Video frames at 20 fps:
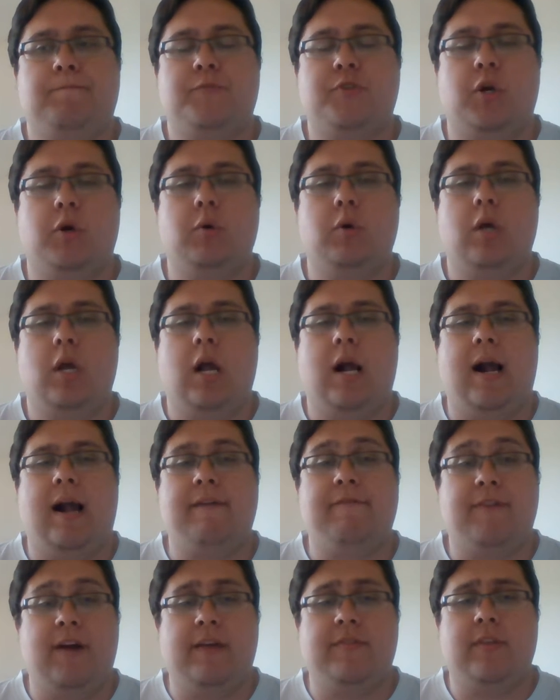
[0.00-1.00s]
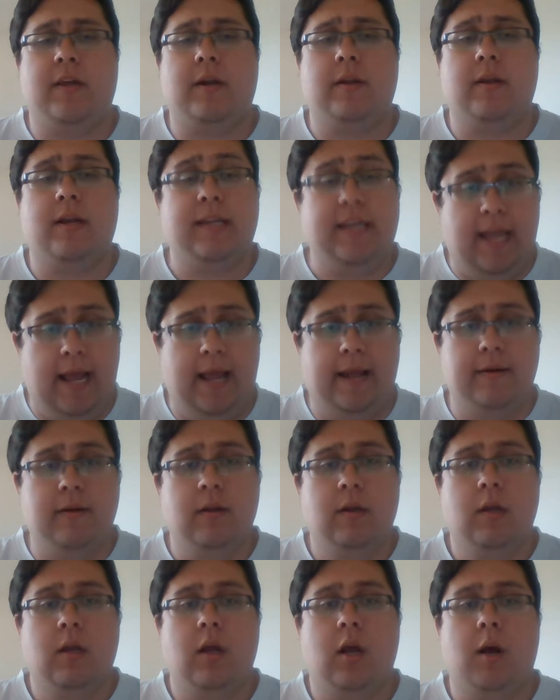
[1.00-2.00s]
So I find that,
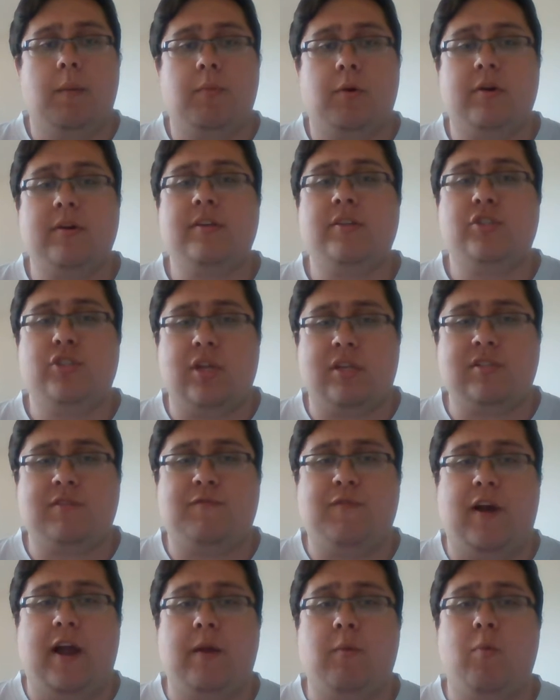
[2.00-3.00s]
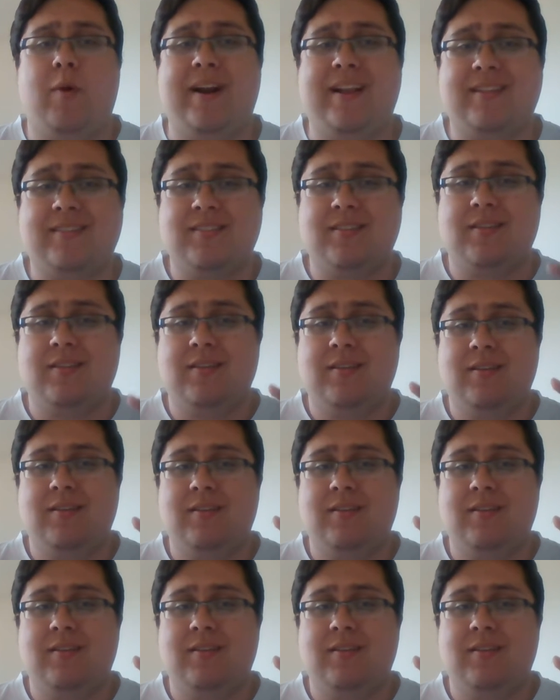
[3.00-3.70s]
again, a burden is justified when it's